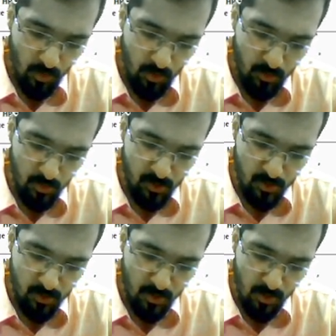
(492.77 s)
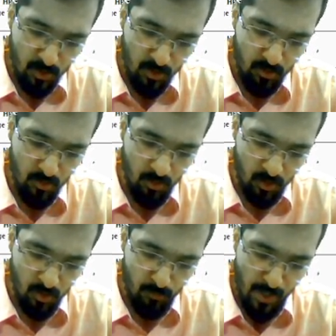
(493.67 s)
This is there in
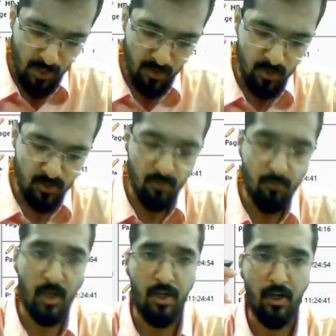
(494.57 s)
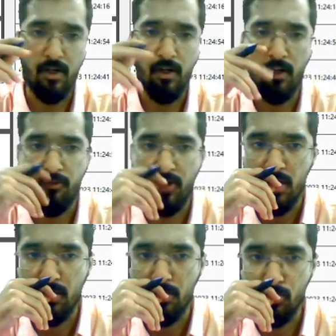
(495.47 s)
magnetism, right hand and left hand
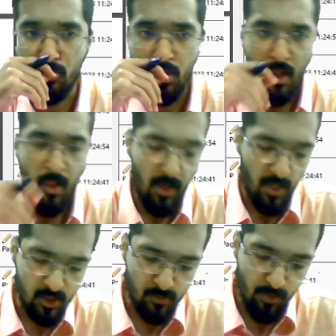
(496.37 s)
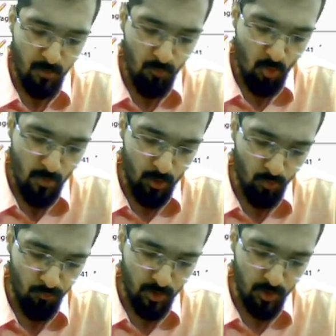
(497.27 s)
thumb rule. Explain moment of
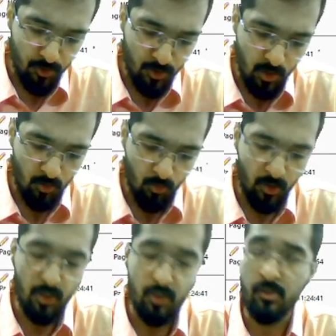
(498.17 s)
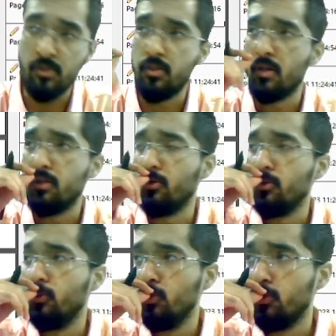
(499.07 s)
inertia. Okay, it is there, the
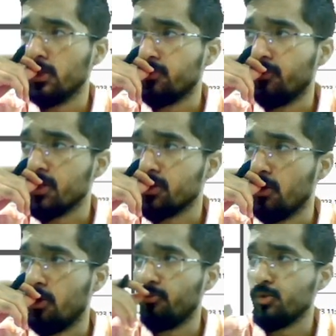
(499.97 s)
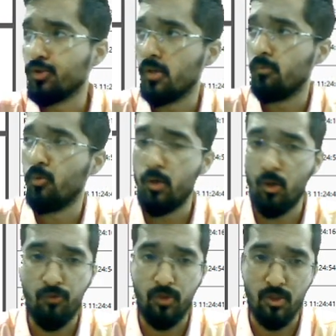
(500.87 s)
Newton's first law of motion, moment of
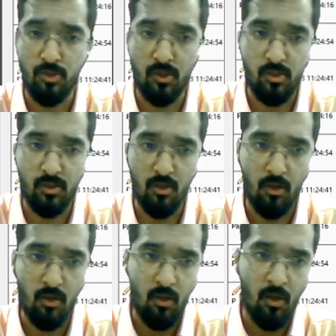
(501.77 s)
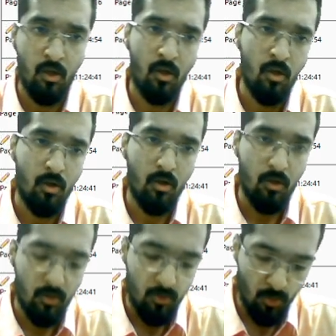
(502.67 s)
inertia is
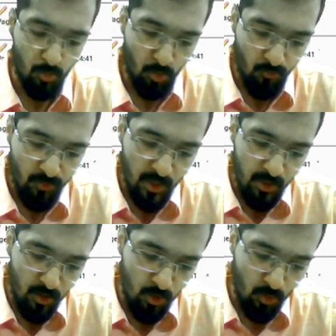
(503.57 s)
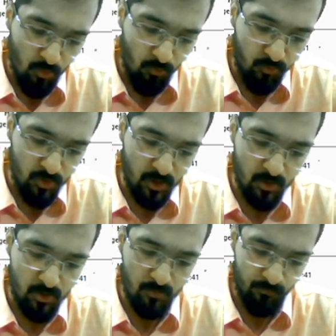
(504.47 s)
there. Role of Galileo in physics.